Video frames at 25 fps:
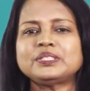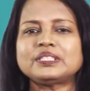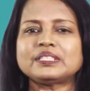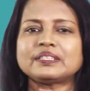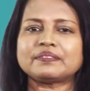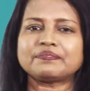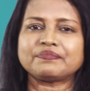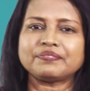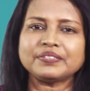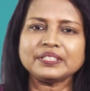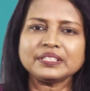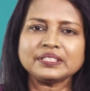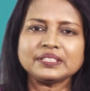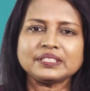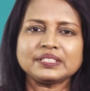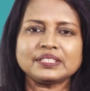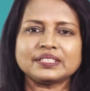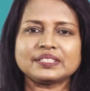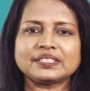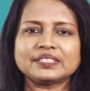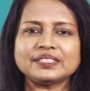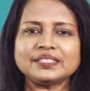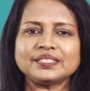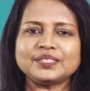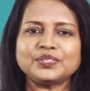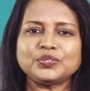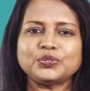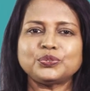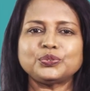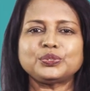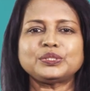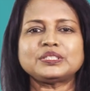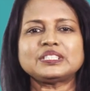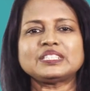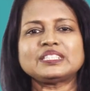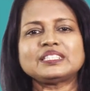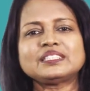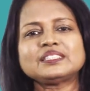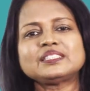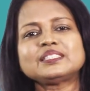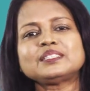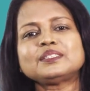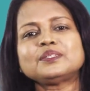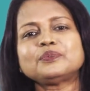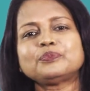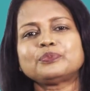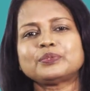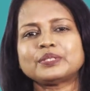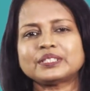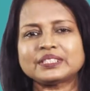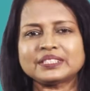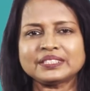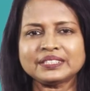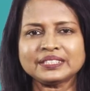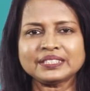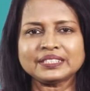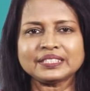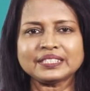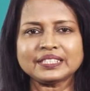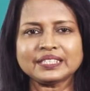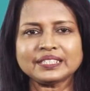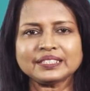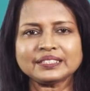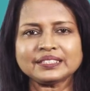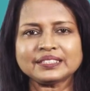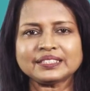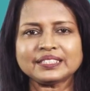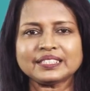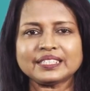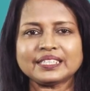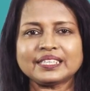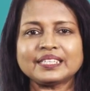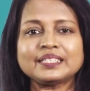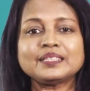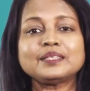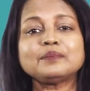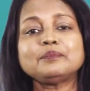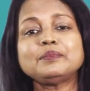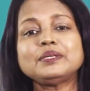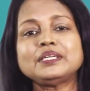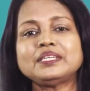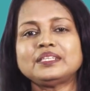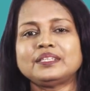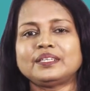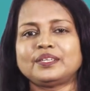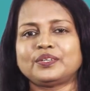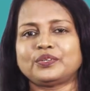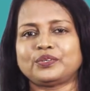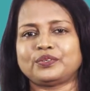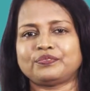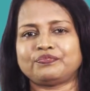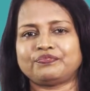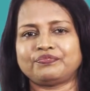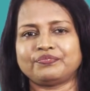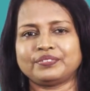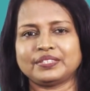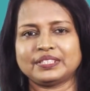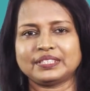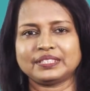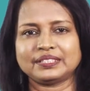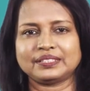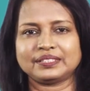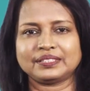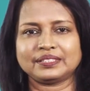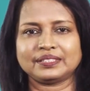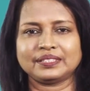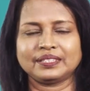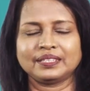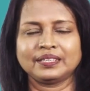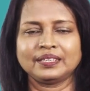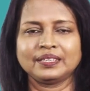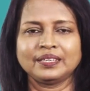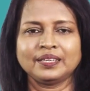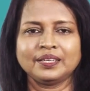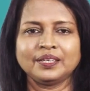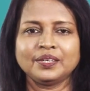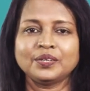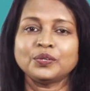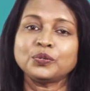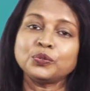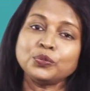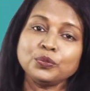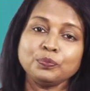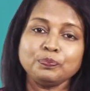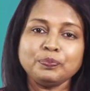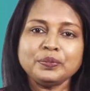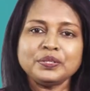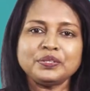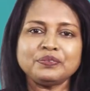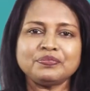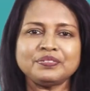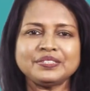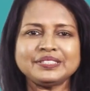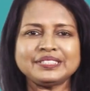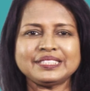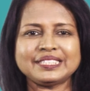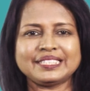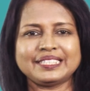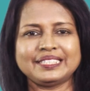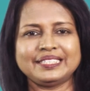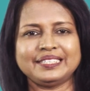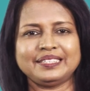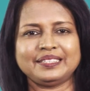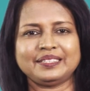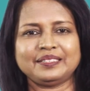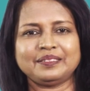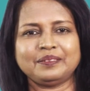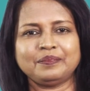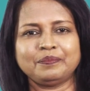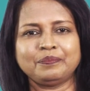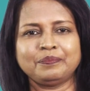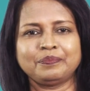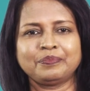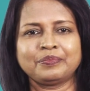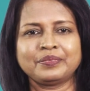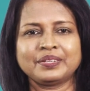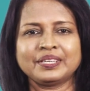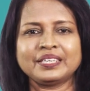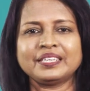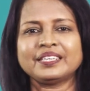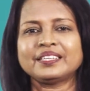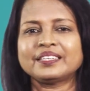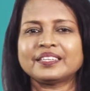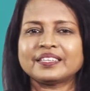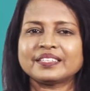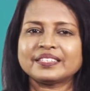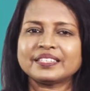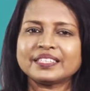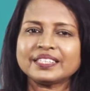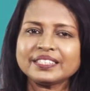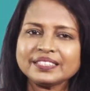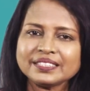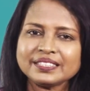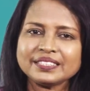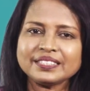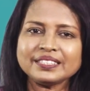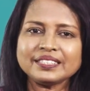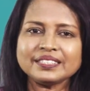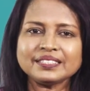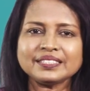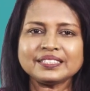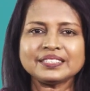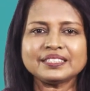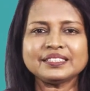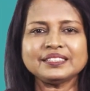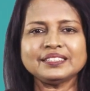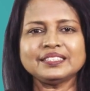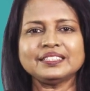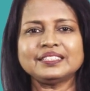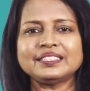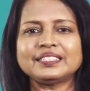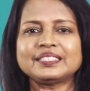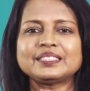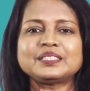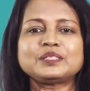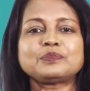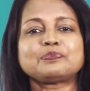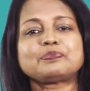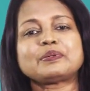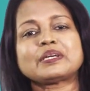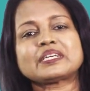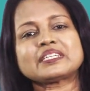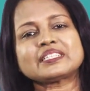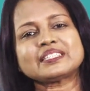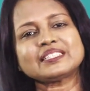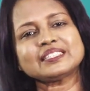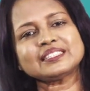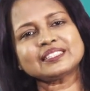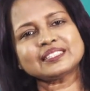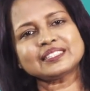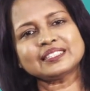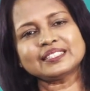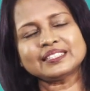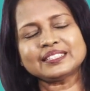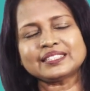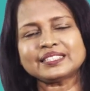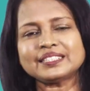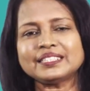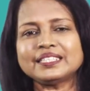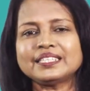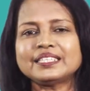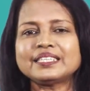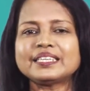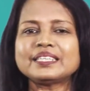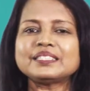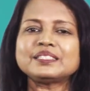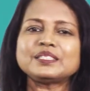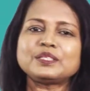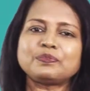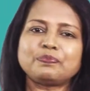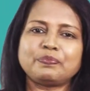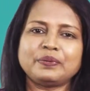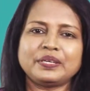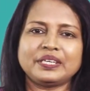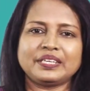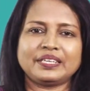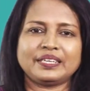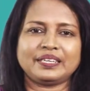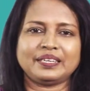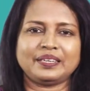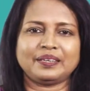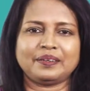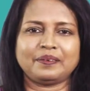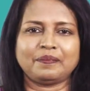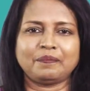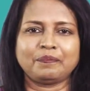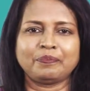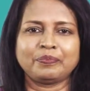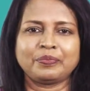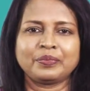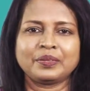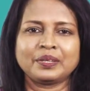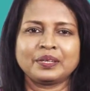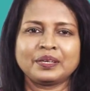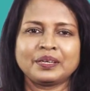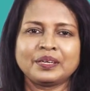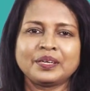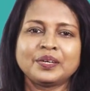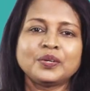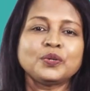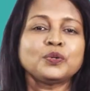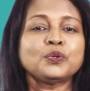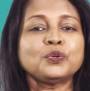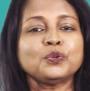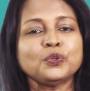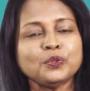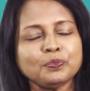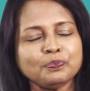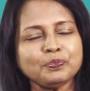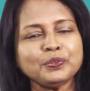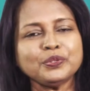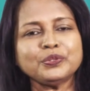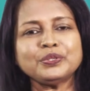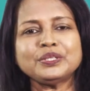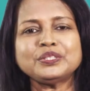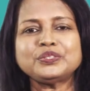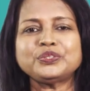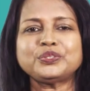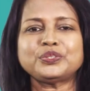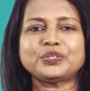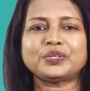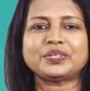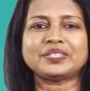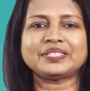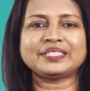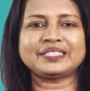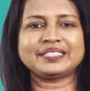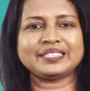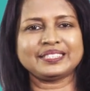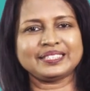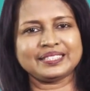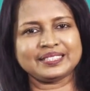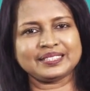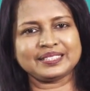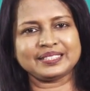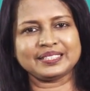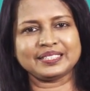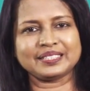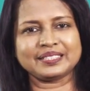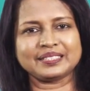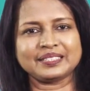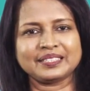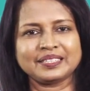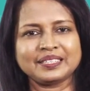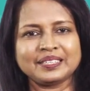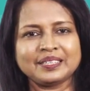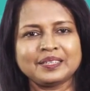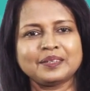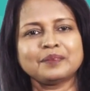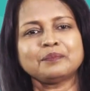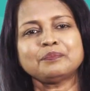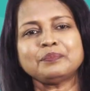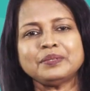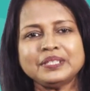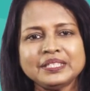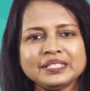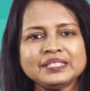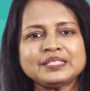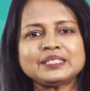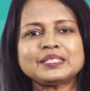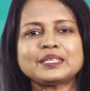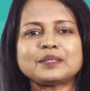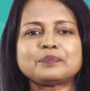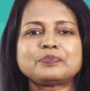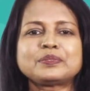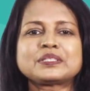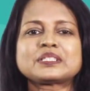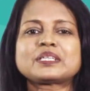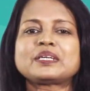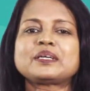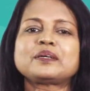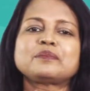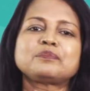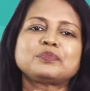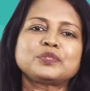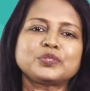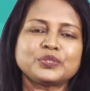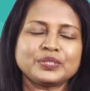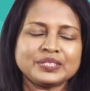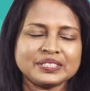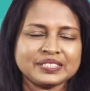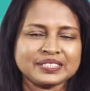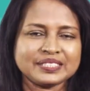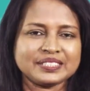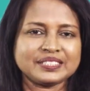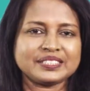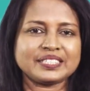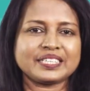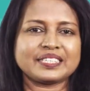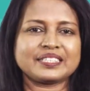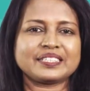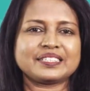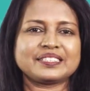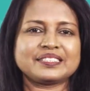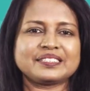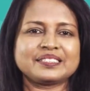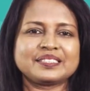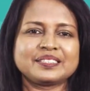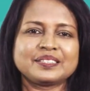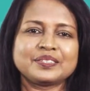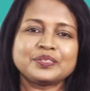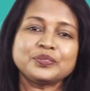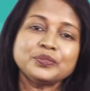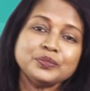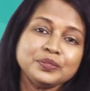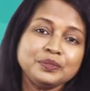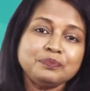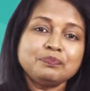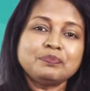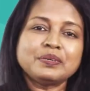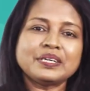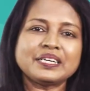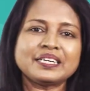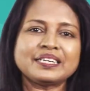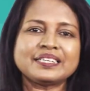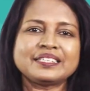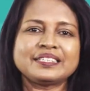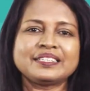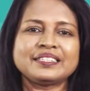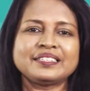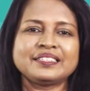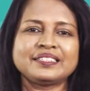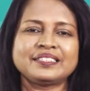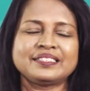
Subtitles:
suffixes to change the word class and the meaning of words. Hope it was clear. In our next lesson, let's practice listening and speaking. Hope you enjoyed the lesson. Please subscribe to this channel. Goodbye.